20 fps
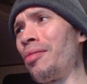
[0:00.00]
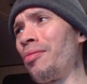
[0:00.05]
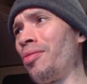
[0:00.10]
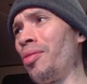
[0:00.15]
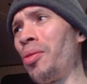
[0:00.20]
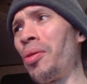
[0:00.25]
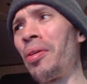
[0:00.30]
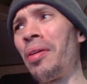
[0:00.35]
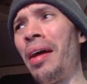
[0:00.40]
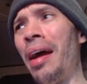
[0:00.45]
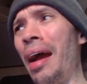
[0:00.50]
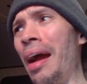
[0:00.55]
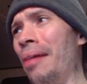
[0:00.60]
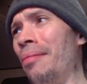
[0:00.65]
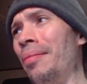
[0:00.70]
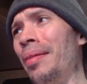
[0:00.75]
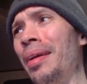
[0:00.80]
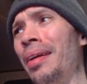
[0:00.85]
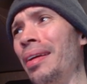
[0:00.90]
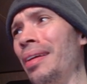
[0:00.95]
and 4, I
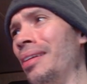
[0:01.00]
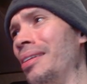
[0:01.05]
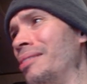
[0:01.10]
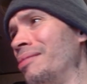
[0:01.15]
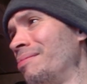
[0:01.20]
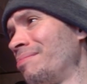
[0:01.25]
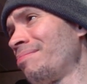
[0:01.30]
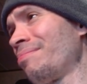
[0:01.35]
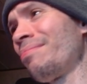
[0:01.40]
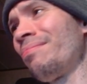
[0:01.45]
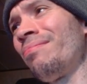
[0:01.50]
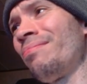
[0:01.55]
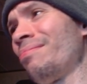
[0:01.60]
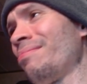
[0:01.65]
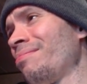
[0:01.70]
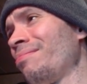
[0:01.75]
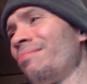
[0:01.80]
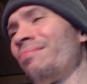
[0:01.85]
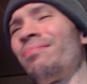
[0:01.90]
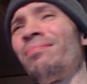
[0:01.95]
mean,
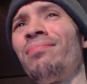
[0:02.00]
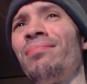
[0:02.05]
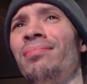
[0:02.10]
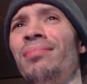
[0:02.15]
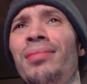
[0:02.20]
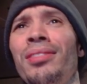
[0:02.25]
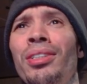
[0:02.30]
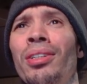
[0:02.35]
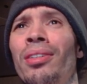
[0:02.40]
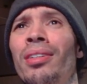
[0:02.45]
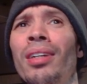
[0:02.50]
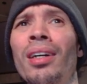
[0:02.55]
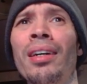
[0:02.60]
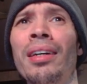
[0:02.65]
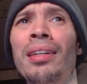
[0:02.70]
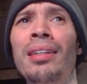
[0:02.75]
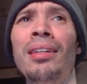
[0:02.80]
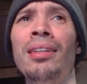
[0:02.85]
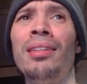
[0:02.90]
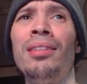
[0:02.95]
you're
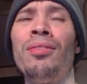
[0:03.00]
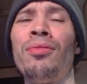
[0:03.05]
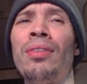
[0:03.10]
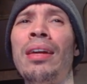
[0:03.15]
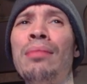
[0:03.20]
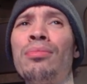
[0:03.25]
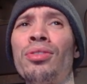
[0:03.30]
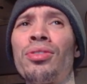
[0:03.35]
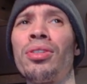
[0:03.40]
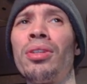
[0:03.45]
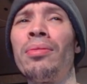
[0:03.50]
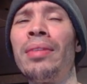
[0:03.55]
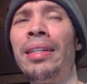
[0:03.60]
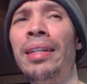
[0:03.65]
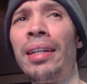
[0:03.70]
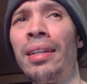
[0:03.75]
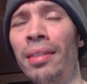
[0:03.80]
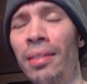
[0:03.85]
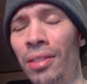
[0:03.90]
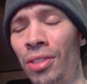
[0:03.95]
good. The, the frames are so
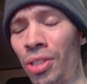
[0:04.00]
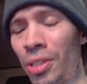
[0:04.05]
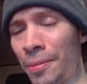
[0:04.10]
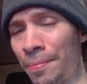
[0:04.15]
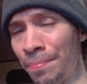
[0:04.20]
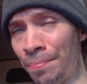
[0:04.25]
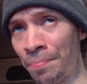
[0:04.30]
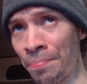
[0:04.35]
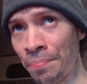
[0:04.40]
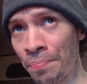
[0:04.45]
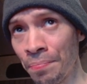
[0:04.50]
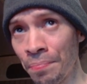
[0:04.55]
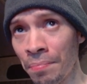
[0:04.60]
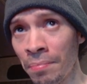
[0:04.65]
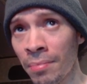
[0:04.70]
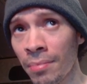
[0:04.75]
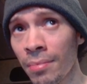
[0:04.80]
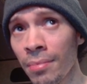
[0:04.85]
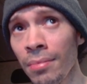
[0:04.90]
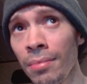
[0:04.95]
ridiculous.
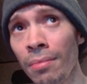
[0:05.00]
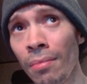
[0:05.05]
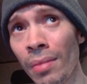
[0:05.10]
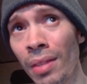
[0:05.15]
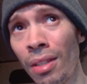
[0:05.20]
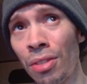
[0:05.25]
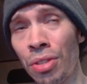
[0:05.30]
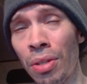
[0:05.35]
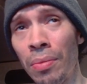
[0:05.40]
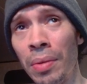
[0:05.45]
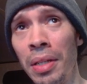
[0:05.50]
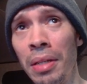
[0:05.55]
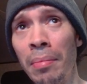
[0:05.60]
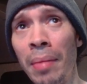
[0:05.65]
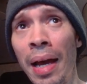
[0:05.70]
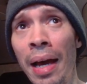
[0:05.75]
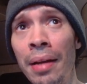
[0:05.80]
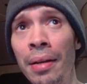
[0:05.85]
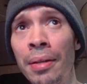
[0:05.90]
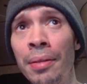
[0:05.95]
doesn't really
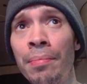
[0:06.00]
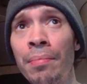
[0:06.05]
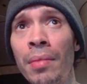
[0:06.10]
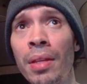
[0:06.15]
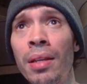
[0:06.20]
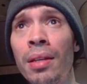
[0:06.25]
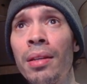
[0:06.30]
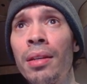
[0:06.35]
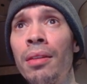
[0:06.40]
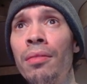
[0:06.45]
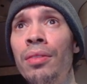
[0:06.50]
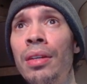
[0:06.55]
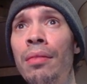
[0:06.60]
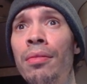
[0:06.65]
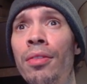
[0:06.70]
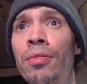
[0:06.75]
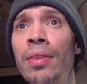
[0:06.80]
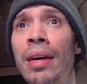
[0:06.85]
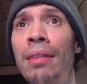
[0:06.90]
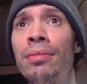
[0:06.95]
matter you have
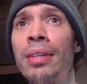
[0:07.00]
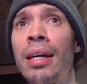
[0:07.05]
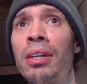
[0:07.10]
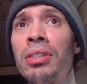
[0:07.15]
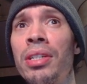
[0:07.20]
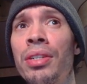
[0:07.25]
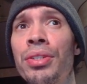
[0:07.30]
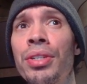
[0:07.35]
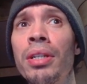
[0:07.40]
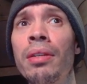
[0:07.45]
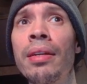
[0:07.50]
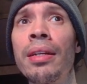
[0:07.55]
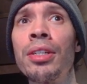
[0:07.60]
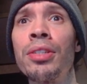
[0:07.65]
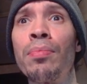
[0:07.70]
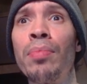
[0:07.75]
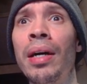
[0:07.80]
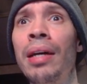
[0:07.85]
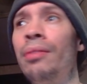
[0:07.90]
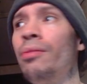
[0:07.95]
a 5000
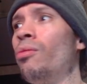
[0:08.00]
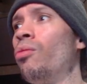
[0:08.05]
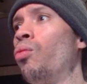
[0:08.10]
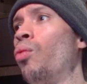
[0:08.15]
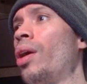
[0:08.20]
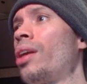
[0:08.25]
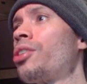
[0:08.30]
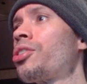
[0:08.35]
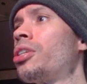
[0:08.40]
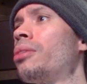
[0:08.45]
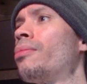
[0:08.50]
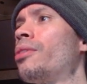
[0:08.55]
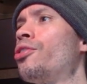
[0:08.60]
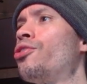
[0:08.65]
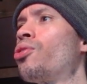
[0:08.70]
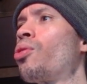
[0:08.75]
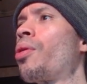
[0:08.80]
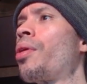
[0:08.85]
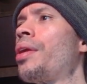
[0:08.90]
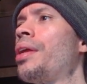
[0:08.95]
series, but what is the
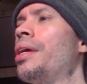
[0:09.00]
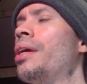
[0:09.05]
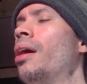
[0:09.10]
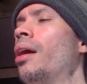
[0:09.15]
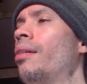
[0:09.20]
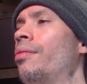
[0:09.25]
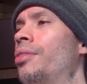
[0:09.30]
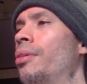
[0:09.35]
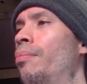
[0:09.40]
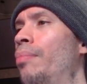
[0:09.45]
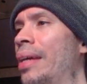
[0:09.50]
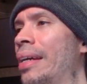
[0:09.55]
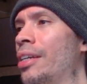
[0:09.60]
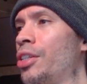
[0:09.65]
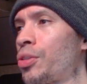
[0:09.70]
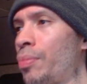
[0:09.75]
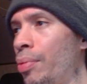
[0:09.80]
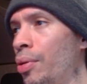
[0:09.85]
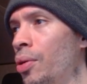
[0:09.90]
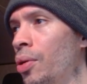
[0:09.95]
majority of the
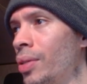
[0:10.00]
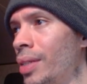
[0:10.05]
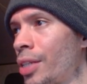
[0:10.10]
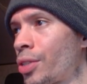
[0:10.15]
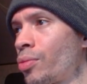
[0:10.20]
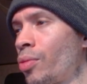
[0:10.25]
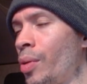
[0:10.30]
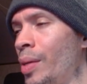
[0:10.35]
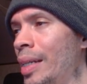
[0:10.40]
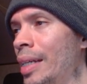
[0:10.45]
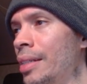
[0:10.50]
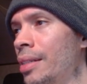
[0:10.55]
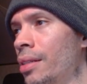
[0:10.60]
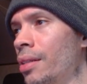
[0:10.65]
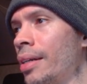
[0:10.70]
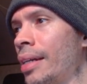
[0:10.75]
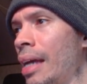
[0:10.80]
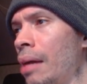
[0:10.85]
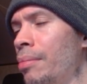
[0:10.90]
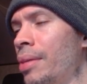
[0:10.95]
biggest pull? That's where we need to
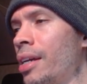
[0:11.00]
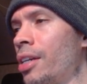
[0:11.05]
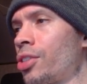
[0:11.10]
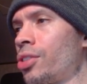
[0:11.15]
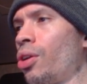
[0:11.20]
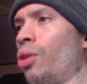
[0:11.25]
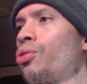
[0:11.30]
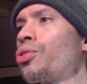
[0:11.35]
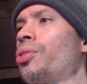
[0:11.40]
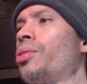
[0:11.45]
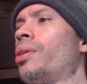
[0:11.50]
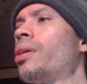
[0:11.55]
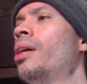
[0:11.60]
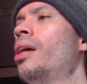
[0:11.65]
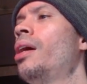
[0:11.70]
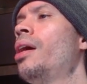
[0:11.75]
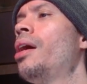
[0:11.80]
look at because those are